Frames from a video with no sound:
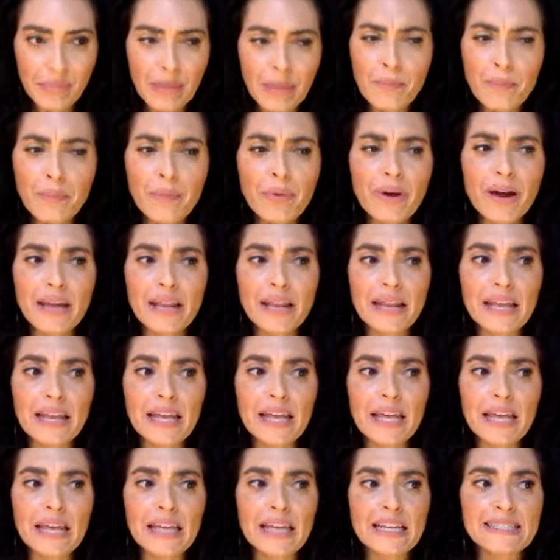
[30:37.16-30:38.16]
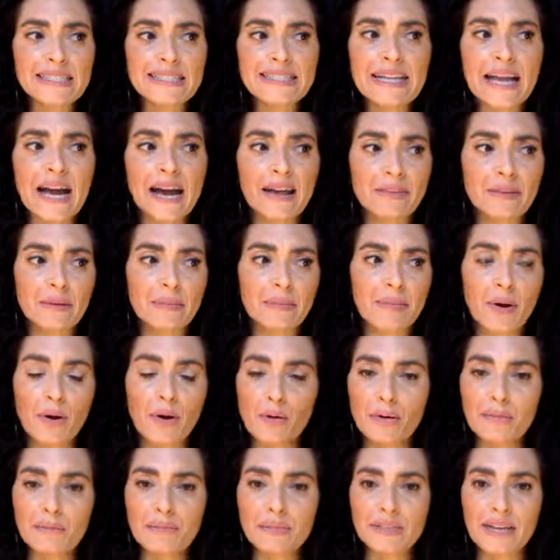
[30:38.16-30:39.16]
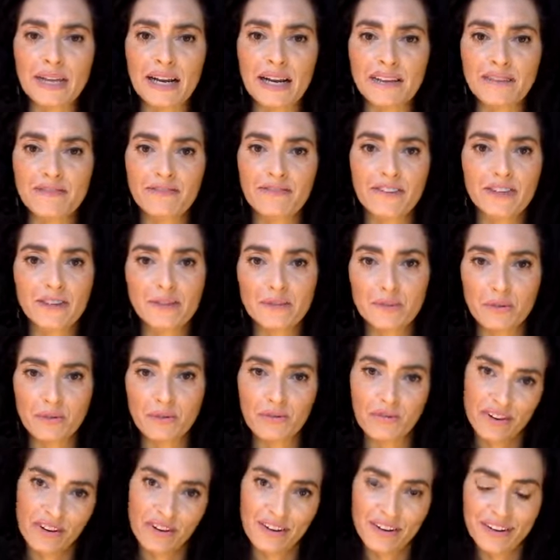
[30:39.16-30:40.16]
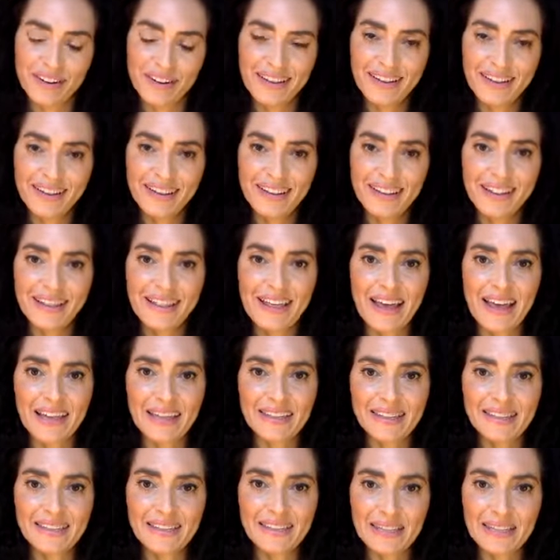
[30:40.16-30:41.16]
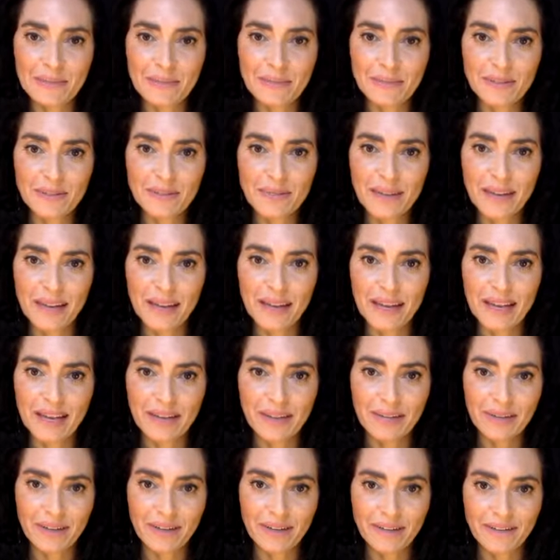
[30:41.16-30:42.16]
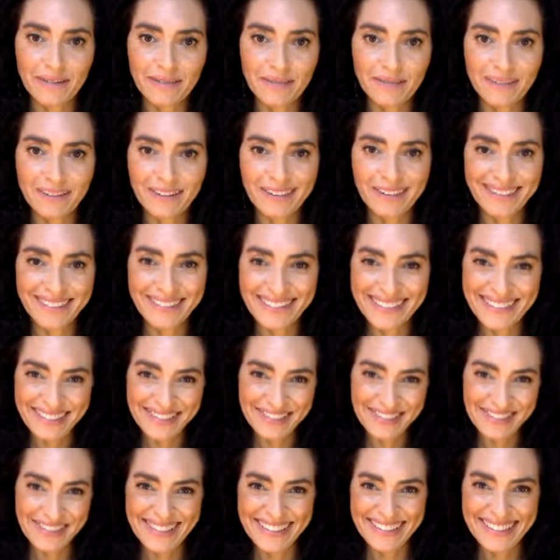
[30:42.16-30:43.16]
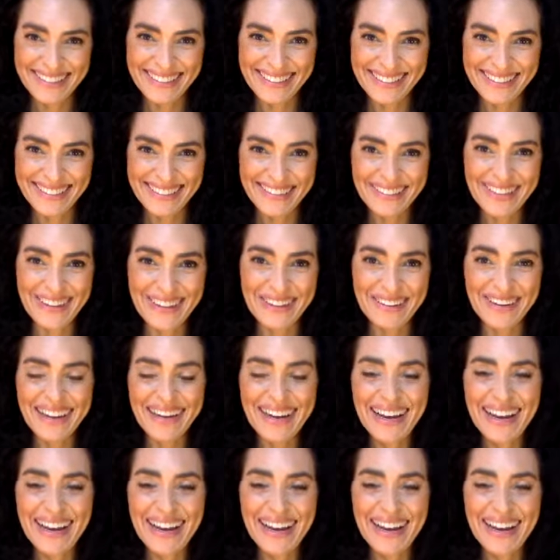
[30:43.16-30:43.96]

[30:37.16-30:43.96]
but it's not the poems that I fuss over that seem to make any big of a difference, you know.